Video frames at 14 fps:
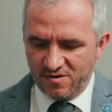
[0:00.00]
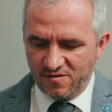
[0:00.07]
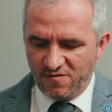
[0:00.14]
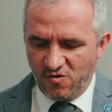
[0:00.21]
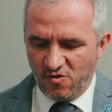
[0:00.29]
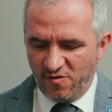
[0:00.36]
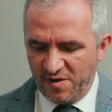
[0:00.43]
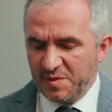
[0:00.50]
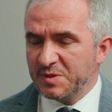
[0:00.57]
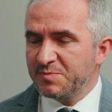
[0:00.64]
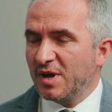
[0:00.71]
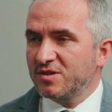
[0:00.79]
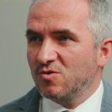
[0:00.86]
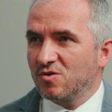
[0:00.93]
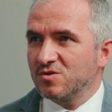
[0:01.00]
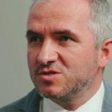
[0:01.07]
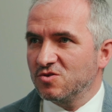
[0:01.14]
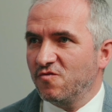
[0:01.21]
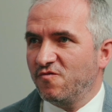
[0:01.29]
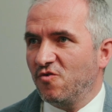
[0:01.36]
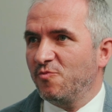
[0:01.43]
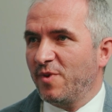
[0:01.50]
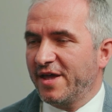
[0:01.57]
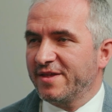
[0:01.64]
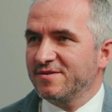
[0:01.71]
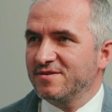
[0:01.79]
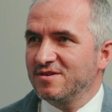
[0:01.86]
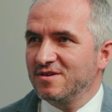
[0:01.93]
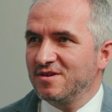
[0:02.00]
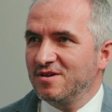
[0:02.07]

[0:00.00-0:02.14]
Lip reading: for women, but also for men,